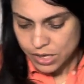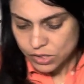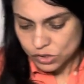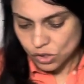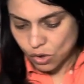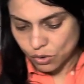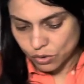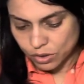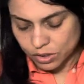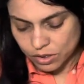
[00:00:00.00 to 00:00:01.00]
So
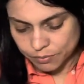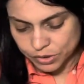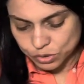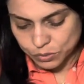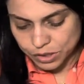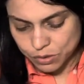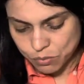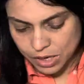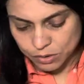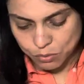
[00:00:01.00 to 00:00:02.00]
number 21,